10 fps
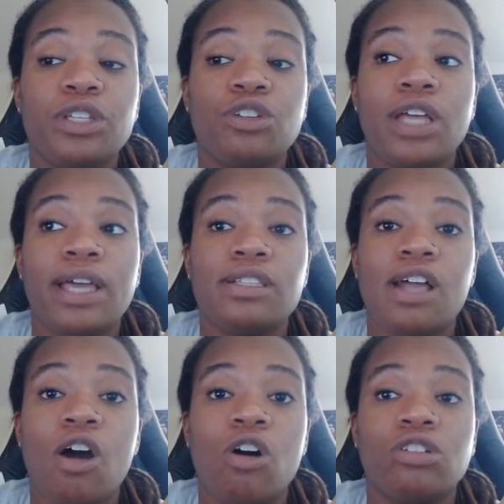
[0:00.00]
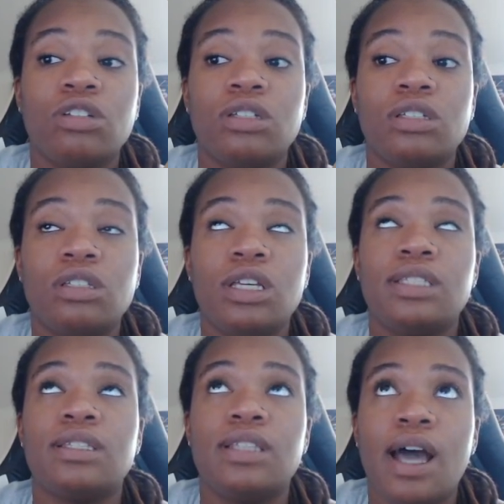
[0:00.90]
so that
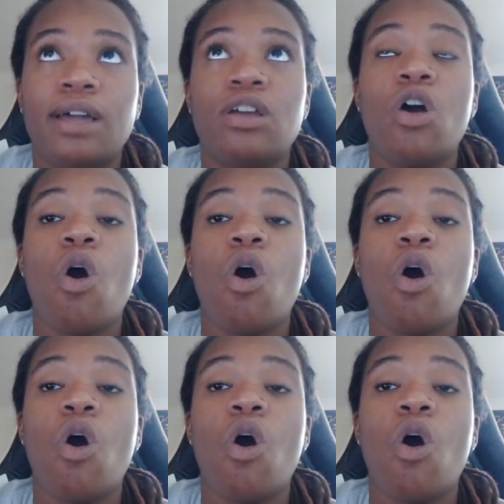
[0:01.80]
it's not